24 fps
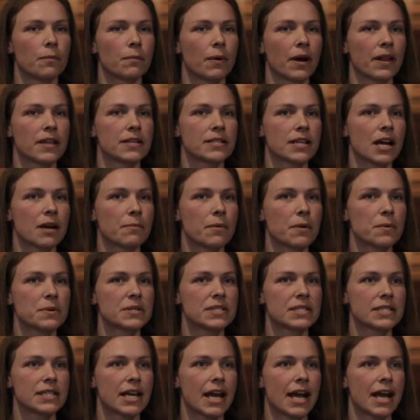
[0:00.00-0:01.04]
By the time I
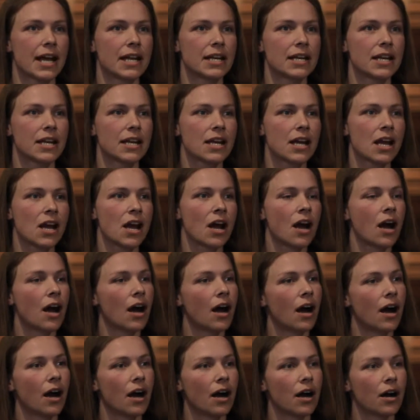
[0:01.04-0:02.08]
was 10,
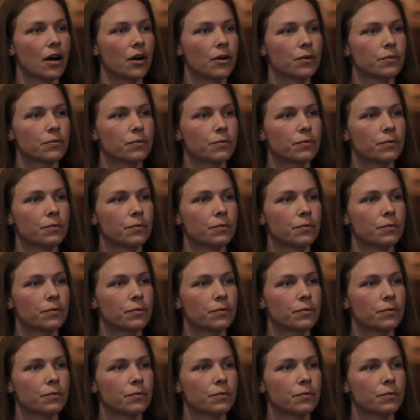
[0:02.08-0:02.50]
uh,